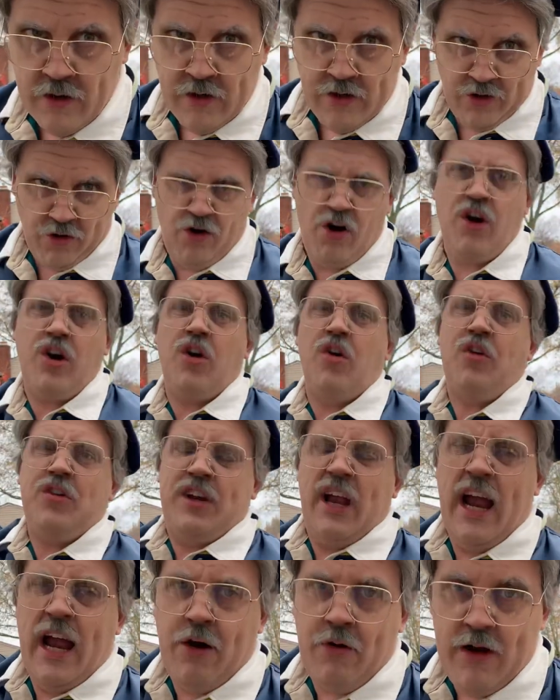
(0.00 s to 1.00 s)
Your Uncle
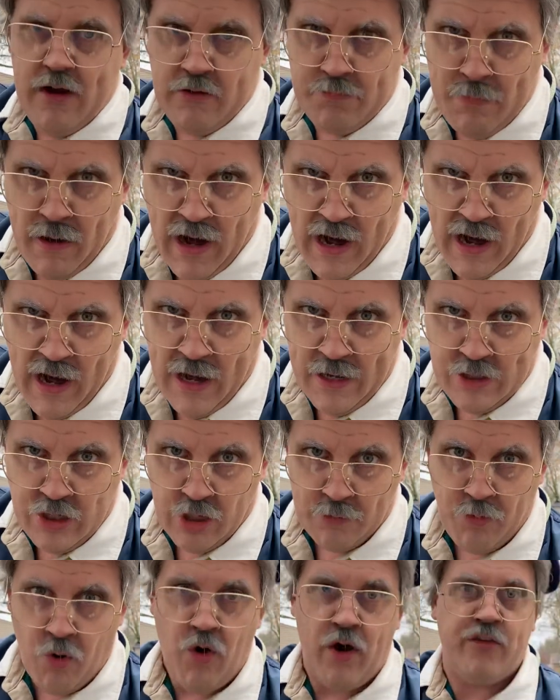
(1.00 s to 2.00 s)
Terry's behind you,
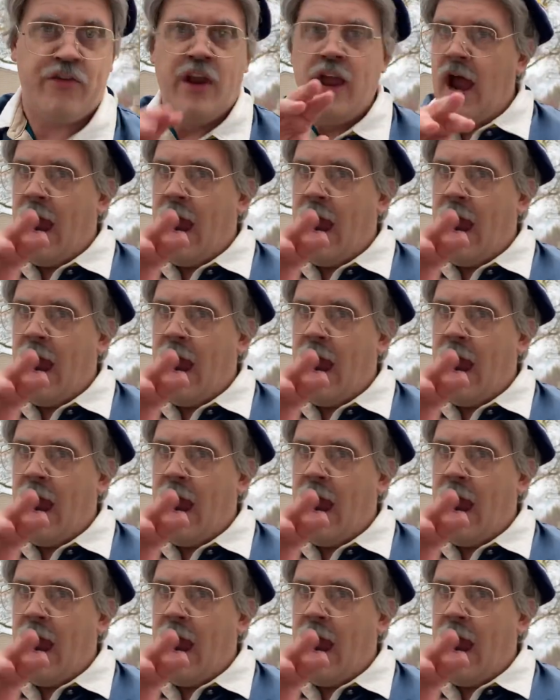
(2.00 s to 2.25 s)
boys.